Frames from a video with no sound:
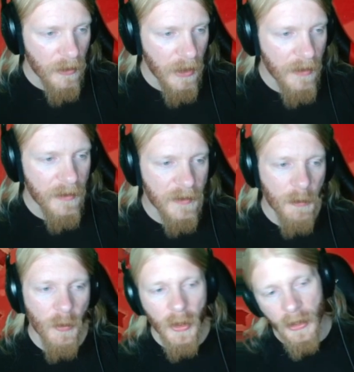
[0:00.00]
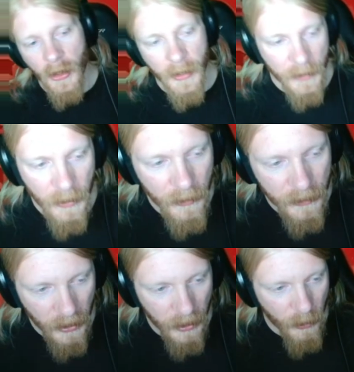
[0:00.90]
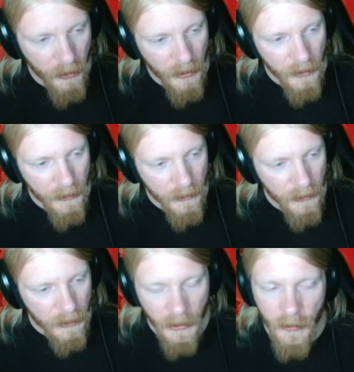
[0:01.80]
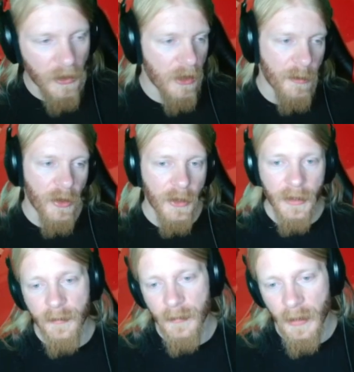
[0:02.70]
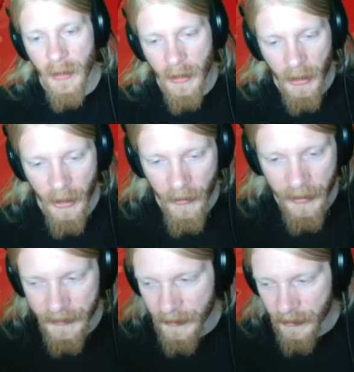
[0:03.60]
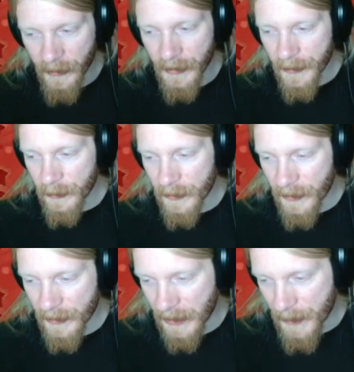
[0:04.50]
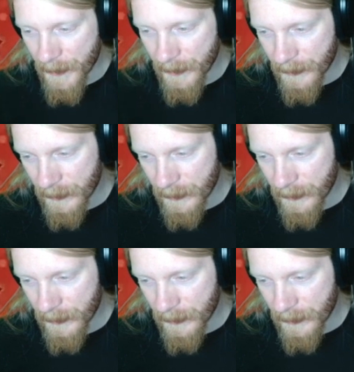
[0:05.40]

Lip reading: And they skip a 1. Alright, kill's not on the board. Kill's not on the board. Alright, Greece loses this game.